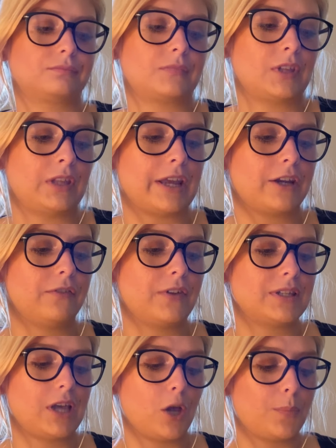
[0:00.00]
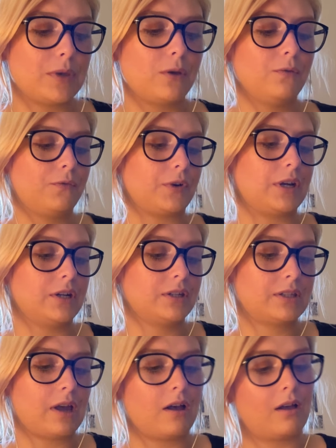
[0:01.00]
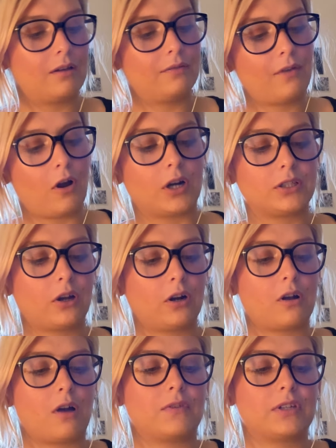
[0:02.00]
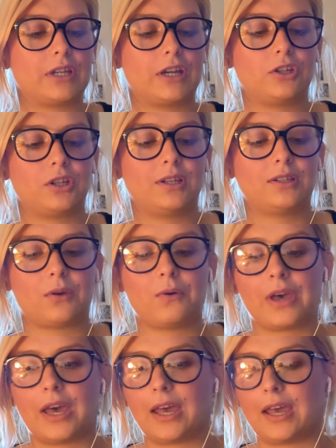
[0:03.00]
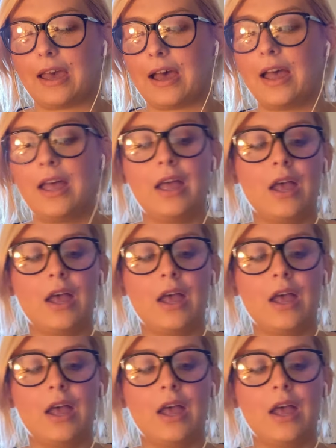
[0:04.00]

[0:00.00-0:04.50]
Let your friends help you, free yourself, heart-to-heart conversations. Okay, yeah.